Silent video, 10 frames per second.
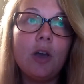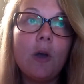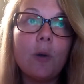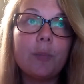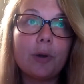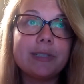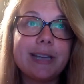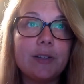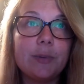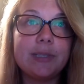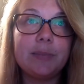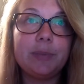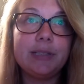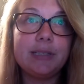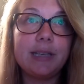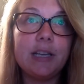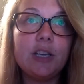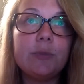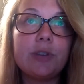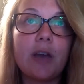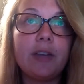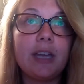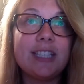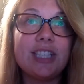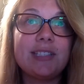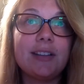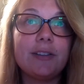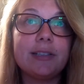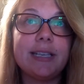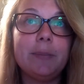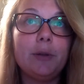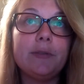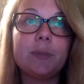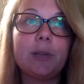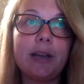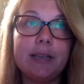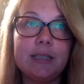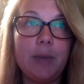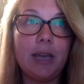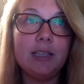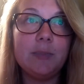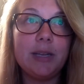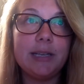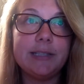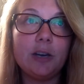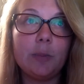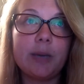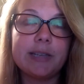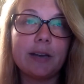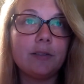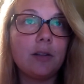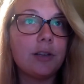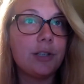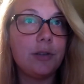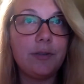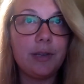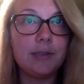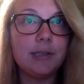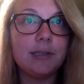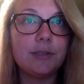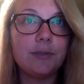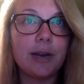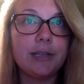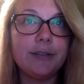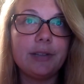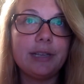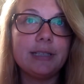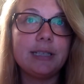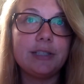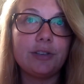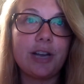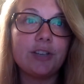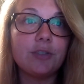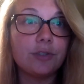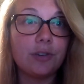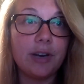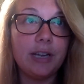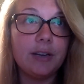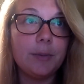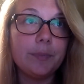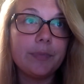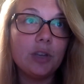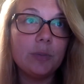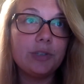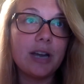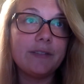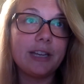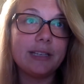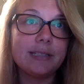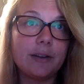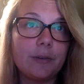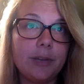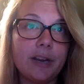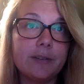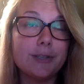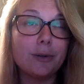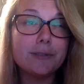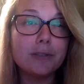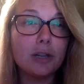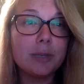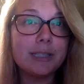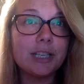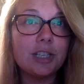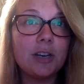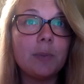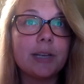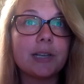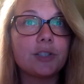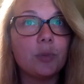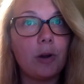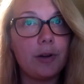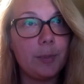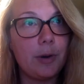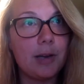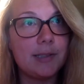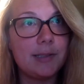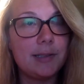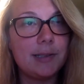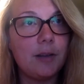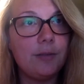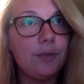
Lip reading: When broken down to its simplest state, human trafficking is just another example of supply and demand made easier by technological advances and directly related to international trade. Human trafficking is not only a result of globalization, but it's also part of the process itself.